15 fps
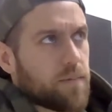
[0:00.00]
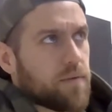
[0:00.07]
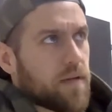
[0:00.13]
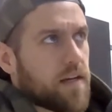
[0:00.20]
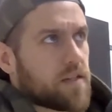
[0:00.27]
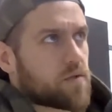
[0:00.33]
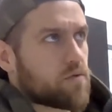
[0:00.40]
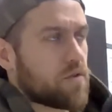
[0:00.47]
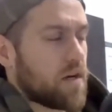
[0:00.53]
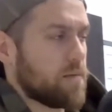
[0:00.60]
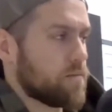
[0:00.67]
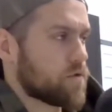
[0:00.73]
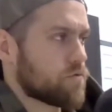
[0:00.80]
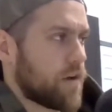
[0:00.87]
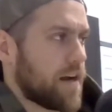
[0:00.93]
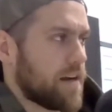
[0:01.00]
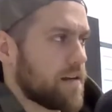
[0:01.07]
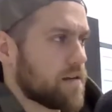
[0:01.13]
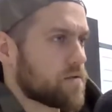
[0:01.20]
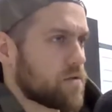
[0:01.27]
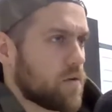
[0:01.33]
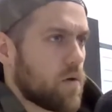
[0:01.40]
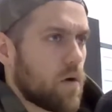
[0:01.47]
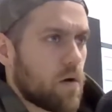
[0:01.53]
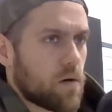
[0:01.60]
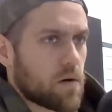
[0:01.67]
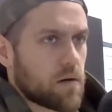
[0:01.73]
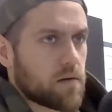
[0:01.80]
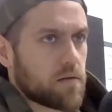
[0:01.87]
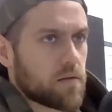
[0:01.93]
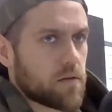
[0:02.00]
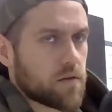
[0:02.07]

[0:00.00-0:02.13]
place where I'm training so hard